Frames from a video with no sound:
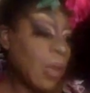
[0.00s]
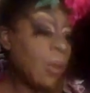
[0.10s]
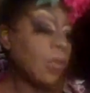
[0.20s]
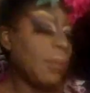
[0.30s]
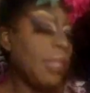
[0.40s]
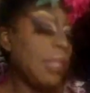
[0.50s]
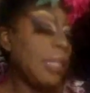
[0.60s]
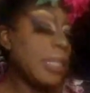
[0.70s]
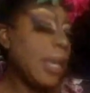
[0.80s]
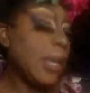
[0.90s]
With
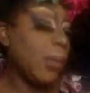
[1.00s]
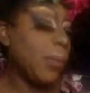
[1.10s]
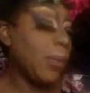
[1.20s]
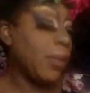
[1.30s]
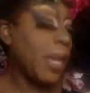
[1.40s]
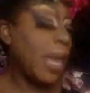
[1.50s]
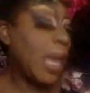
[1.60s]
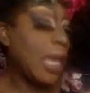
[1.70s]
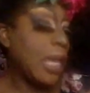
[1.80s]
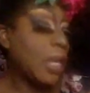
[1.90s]
Amelia's help,
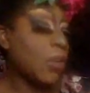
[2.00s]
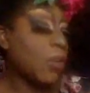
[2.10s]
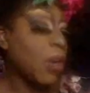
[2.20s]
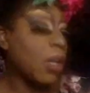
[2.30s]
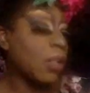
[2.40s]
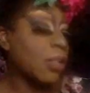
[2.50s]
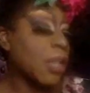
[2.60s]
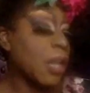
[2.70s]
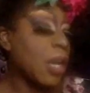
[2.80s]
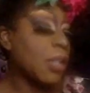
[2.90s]
Hank
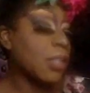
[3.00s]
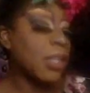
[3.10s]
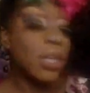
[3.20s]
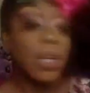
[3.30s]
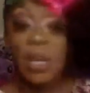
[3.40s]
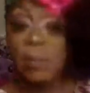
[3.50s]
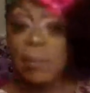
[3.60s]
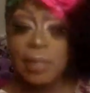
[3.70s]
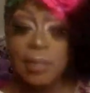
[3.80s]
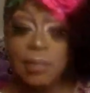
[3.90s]
crawls onto her
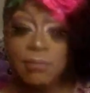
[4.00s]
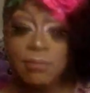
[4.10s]
helmet.